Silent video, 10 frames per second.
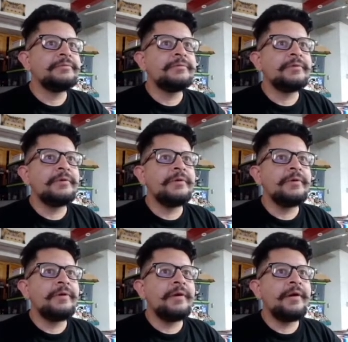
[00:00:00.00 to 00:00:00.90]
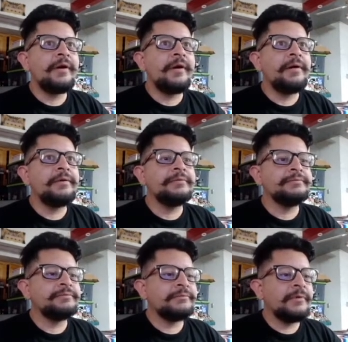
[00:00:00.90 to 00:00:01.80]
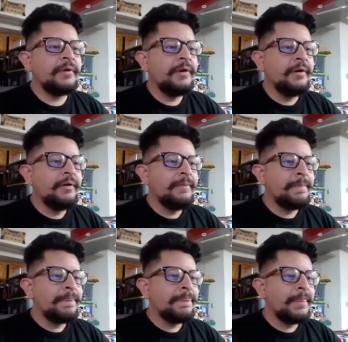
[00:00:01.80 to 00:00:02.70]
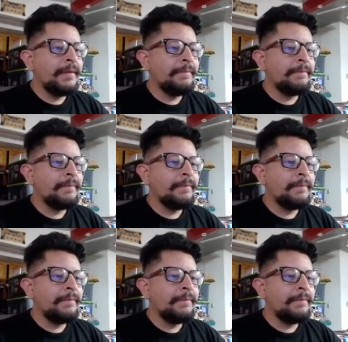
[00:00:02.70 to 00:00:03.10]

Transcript: (no one is talking)